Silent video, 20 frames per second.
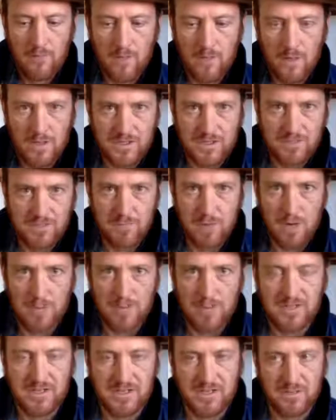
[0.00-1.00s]
for its
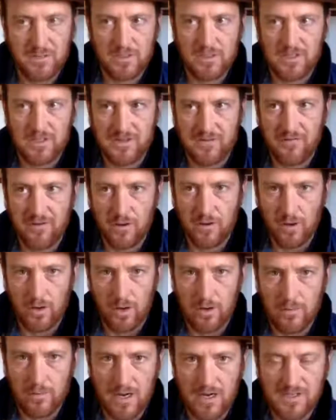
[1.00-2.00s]
purposes, which is to feel
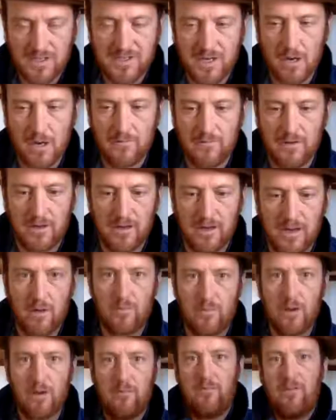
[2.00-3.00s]
good about itself and
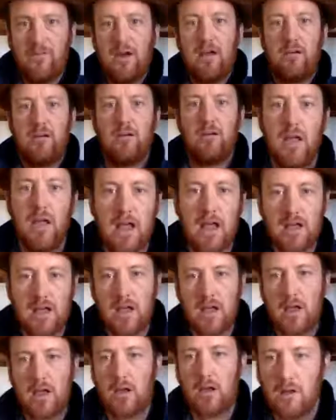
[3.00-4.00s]
get rid of that
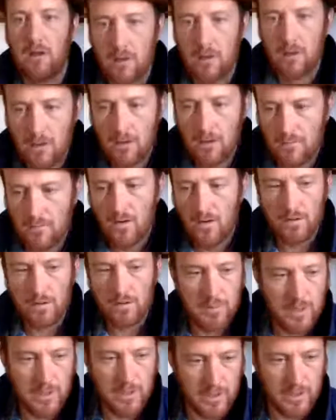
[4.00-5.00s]
aching
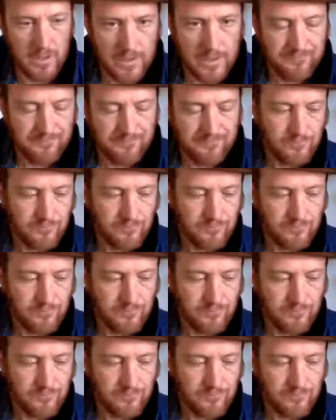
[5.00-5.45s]
vulnerability.